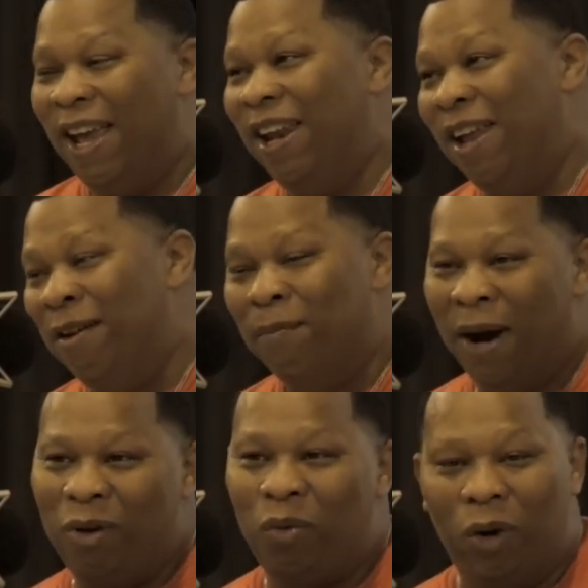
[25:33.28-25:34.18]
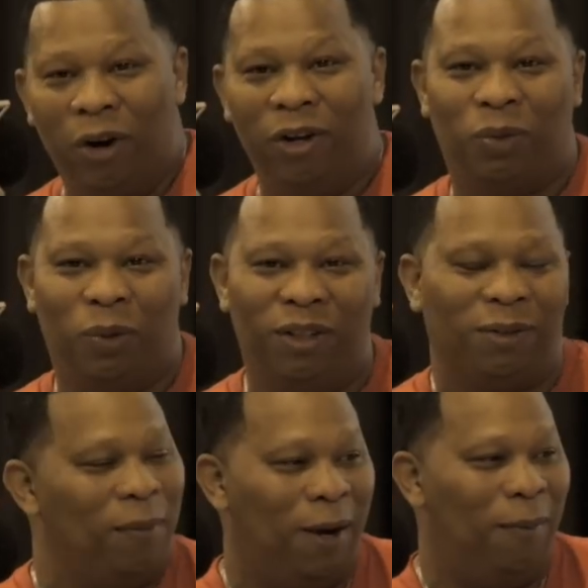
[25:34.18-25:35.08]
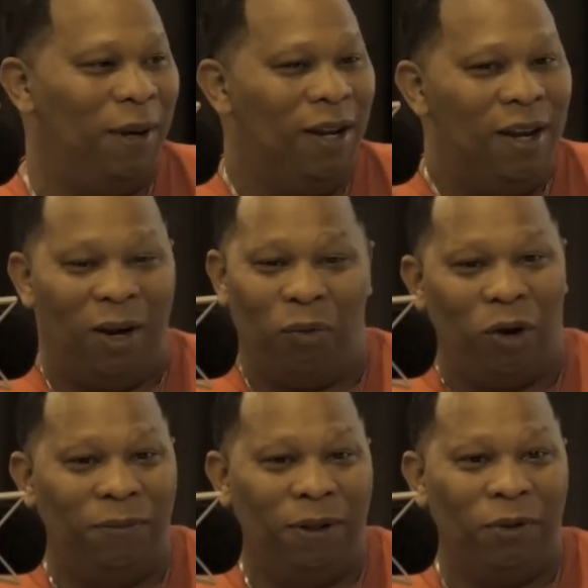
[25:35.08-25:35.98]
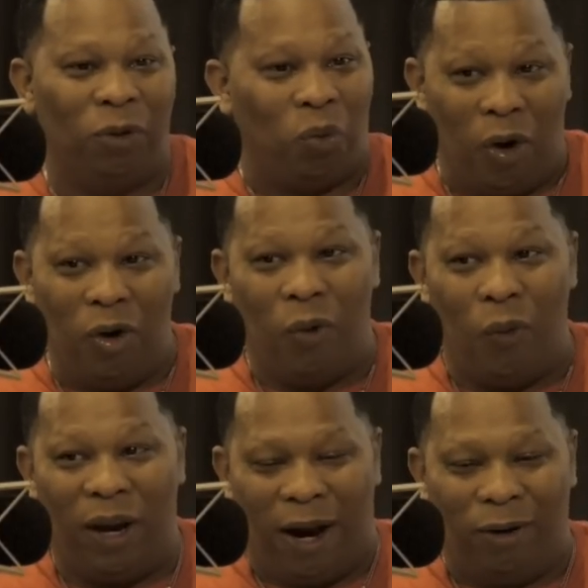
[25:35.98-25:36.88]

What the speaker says: And my words was maybe it rubbed them the wrong way.